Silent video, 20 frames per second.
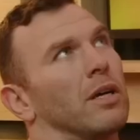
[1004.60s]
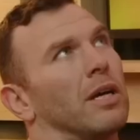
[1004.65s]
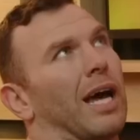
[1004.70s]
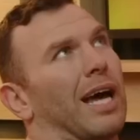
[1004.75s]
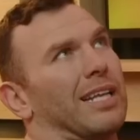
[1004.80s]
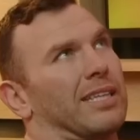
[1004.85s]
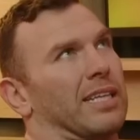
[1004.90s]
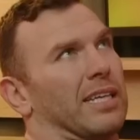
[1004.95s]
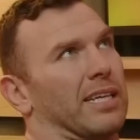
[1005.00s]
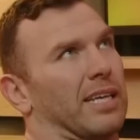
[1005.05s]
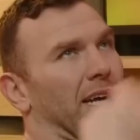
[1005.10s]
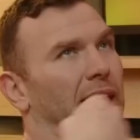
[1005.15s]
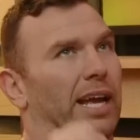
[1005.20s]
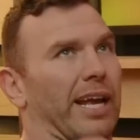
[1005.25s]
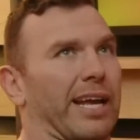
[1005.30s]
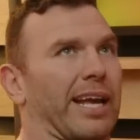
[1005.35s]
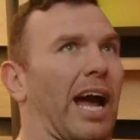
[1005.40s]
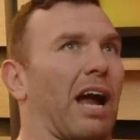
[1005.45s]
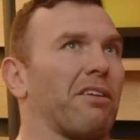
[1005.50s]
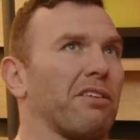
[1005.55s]
I think it,
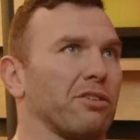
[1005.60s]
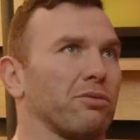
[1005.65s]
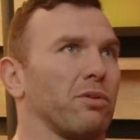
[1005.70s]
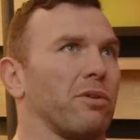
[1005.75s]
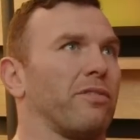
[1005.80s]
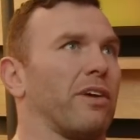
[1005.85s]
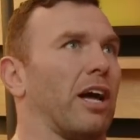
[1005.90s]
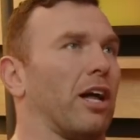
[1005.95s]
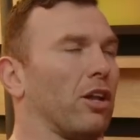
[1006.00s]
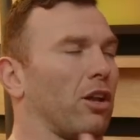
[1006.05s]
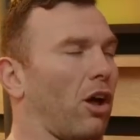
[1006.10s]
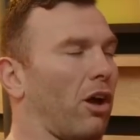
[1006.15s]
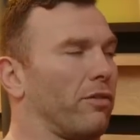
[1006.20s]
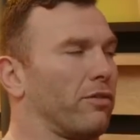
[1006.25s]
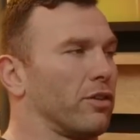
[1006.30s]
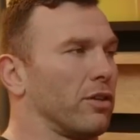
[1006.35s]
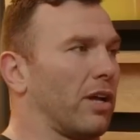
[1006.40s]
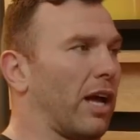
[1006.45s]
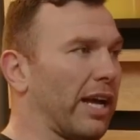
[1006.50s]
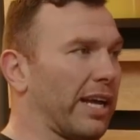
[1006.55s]
it carries with it a lot
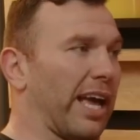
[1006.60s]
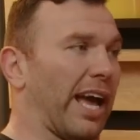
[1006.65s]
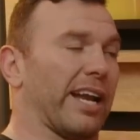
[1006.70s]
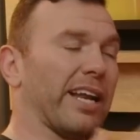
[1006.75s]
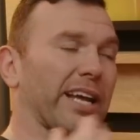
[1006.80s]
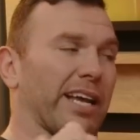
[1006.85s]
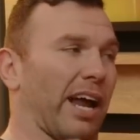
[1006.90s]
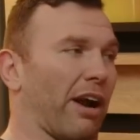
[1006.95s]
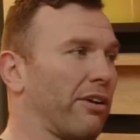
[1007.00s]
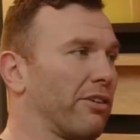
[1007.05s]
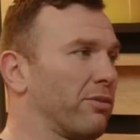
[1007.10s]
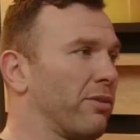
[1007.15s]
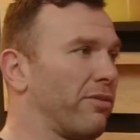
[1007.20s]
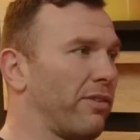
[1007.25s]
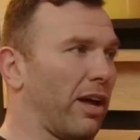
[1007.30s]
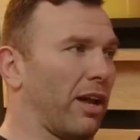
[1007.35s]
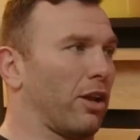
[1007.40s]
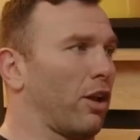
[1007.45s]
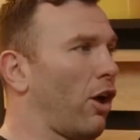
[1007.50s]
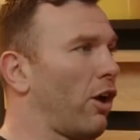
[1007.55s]
of again. It carries with
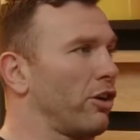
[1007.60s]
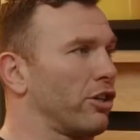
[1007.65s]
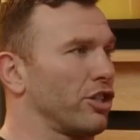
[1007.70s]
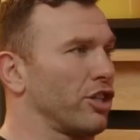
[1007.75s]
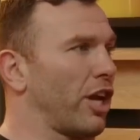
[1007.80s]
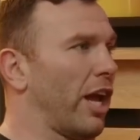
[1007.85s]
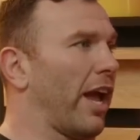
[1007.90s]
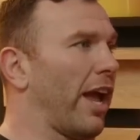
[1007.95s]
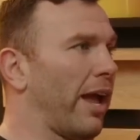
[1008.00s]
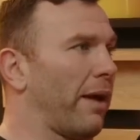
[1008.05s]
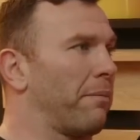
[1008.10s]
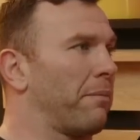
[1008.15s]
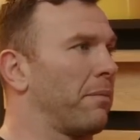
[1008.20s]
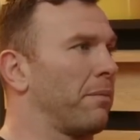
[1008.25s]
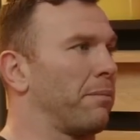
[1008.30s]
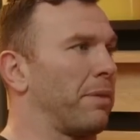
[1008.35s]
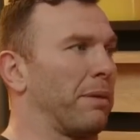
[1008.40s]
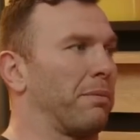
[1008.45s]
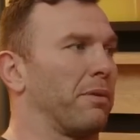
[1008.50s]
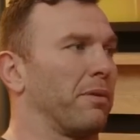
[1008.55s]
it a lot of shame.
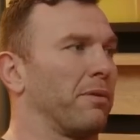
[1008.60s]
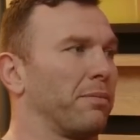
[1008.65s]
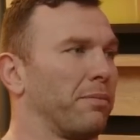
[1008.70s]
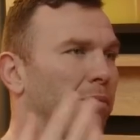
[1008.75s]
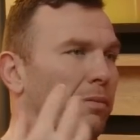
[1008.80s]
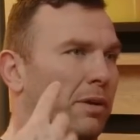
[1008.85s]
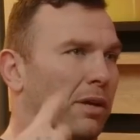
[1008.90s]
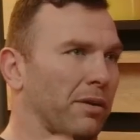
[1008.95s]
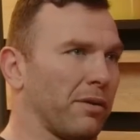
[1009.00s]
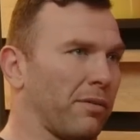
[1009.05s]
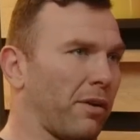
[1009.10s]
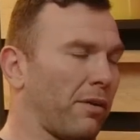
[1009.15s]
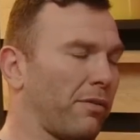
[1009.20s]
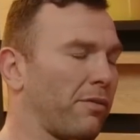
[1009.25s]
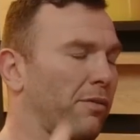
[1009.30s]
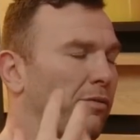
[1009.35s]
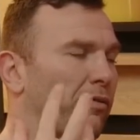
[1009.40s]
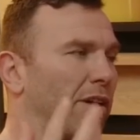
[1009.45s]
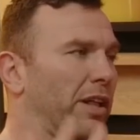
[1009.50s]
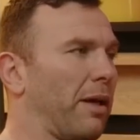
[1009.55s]
Mm. People can
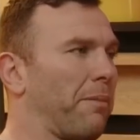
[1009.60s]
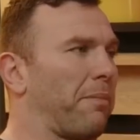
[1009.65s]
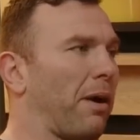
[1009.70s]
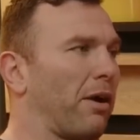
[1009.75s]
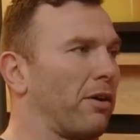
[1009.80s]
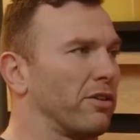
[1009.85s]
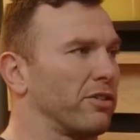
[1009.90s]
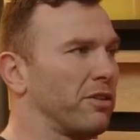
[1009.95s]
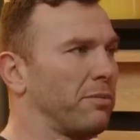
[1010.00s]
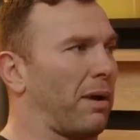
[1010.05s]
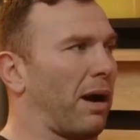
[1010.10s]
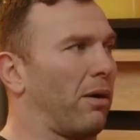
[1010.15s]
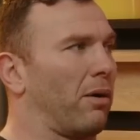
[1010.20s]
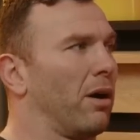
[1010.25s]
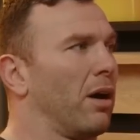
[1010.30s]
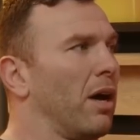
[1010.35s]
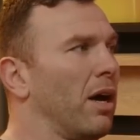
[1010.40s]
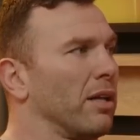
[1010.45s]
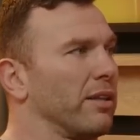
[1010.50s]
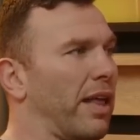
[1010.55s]
often feel embarrassed about
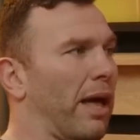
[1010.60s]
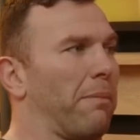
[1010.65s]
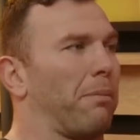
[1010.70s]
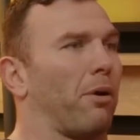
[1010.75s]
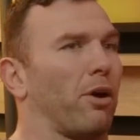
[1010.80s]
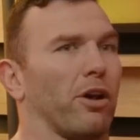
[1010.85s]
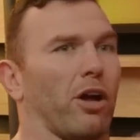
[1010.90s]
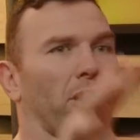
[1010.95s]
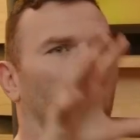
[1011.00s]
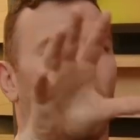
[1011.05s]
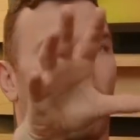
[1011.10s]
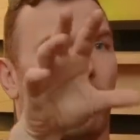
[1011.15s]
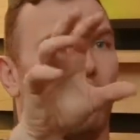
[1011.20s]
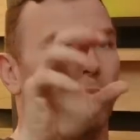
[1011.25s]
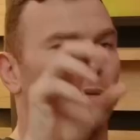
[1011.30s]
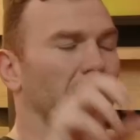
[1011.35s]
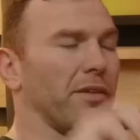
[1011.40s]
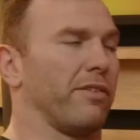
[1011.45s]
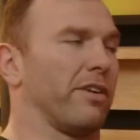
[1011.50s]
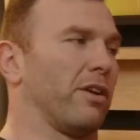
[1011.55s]
their body or not
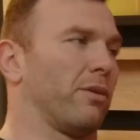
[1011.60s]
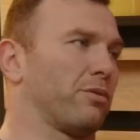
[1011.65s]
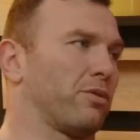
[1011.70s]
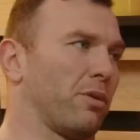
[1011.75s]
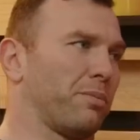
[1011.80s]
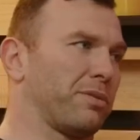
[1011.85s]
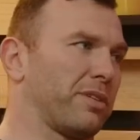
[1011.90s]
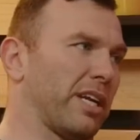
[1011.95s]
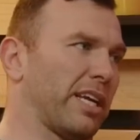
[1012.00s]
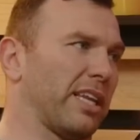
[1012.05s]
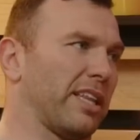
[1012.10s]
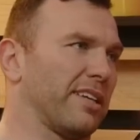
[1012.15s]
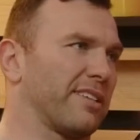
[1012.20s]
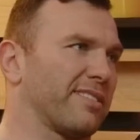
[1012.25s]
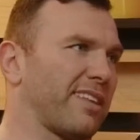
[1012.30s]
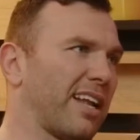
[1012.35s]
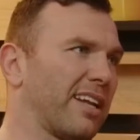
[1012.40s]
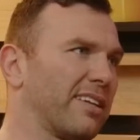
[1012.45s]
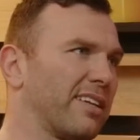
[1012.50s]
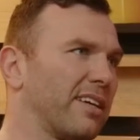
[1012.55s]
living up to a particular
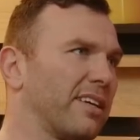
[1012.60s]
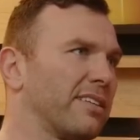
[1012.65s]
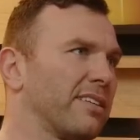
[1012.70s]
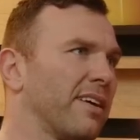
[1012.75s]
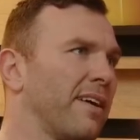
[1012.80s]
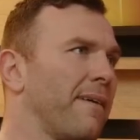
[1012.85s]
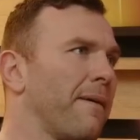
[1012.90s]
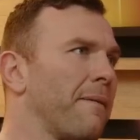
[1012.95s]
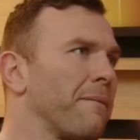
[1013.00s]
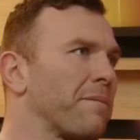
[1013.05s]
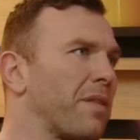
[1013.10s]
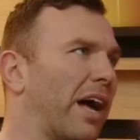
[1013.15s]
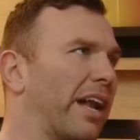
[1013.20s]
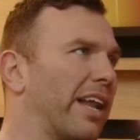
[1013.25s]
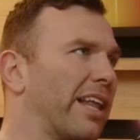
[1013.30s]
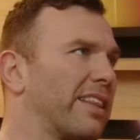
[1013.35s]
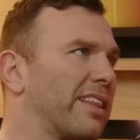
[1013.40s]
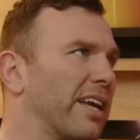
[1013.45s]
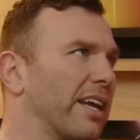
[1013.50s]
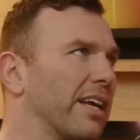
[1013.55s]
standard, and
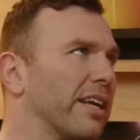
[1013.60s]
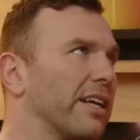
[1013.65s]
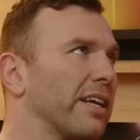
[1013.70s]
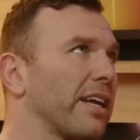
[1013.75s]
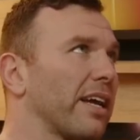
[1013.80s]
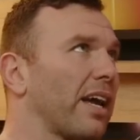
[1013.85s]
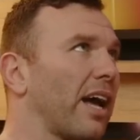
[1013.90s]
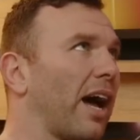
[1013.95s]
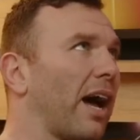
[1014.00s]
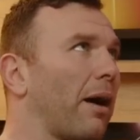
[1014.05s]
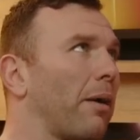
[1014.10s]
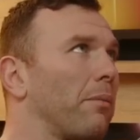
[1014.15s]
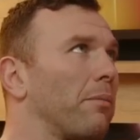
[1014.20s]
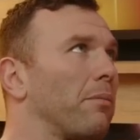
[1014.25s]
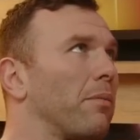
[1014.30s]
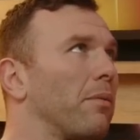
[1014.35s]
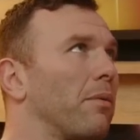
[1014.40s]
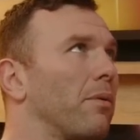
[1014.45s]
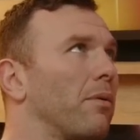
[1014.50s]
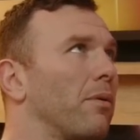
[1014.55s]
I think
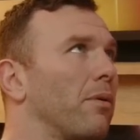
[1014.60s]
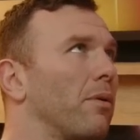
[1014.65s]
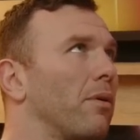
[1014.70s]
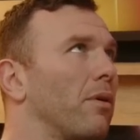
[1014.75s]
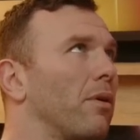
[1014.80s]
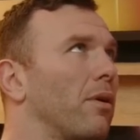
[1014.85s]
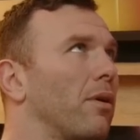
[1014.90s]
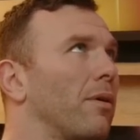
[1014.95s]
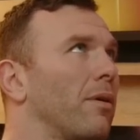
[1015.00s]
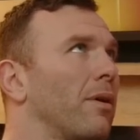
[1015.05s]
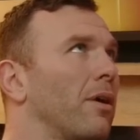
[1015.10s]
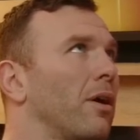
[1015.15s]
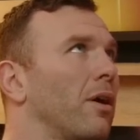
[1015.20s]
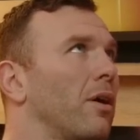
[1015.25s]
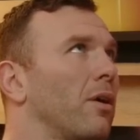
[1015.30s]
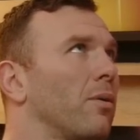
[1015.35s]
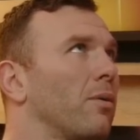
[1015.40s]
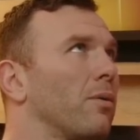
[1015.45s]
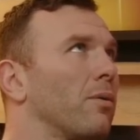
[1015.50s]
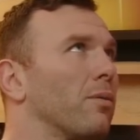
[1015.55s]
um,
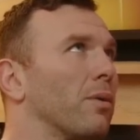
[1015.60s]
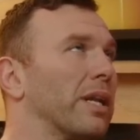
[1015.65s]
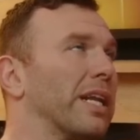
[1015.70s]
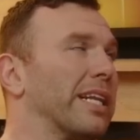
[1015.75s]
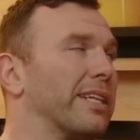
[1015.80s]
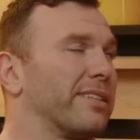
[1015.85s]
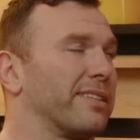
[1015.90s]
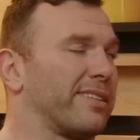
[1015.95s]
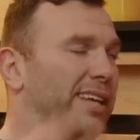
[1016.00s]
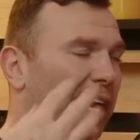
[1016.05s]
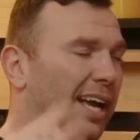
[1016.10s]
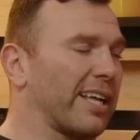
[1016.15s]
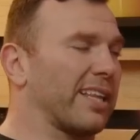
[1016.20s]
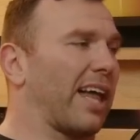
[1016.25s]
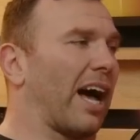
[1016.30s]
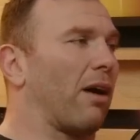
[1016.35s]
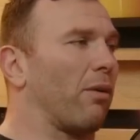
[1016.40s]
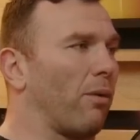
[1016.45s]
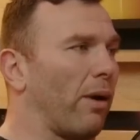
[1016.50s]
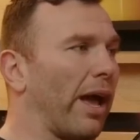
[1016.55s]
we need to take
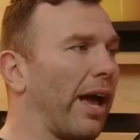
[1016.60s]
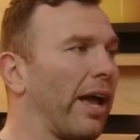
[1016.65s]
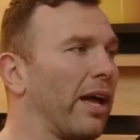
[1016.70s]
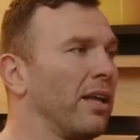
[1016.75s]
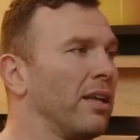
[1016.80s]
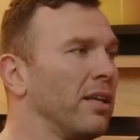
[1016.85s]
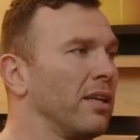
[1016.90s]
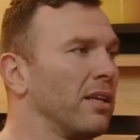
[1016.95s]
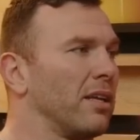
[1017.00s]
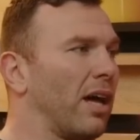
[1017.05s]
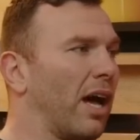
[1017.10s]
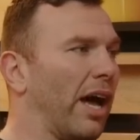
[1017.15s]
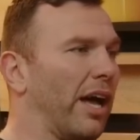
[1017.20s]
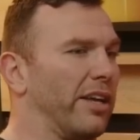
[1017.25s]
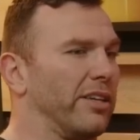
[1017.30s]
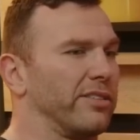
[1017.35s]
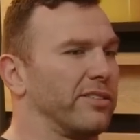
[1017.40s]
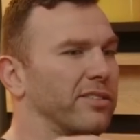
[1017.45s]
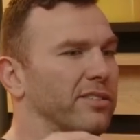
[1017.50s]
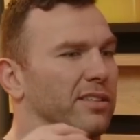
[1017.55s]
that away mm.
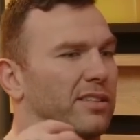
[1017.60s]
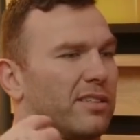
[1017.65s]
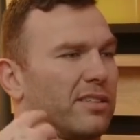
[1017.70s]
as